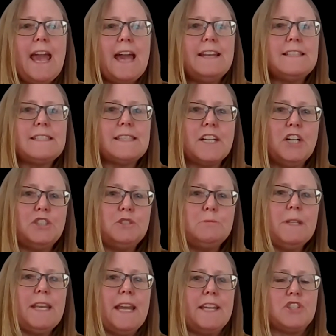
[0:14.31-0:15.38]
and is the
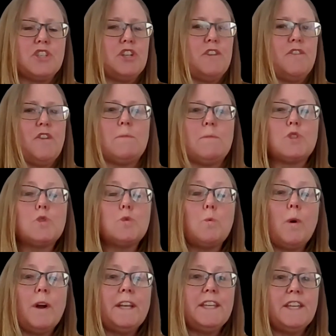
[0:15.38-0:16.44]
culmination of almost
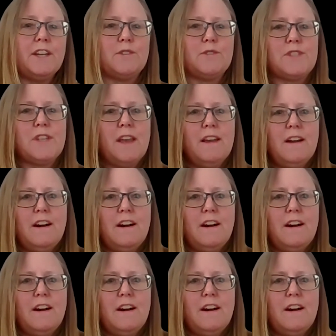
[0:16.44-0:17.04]
20 years